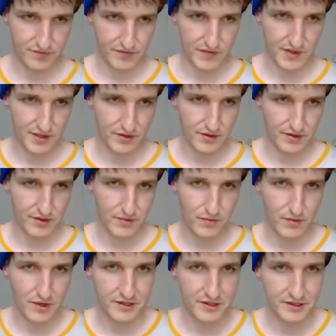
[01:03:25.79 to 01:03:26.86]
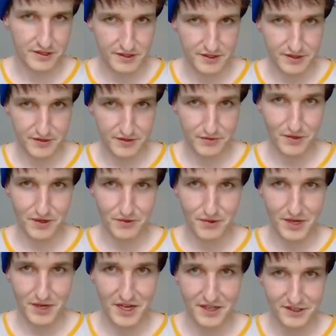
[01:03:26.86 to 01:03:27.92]
So once we
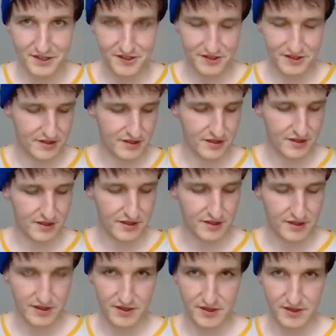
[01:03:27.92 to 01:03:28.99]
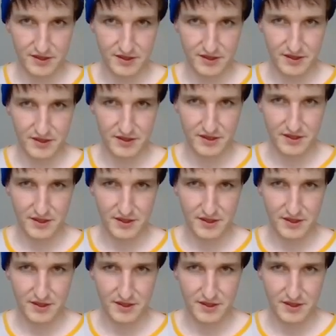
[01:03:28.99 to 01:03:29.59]
reach the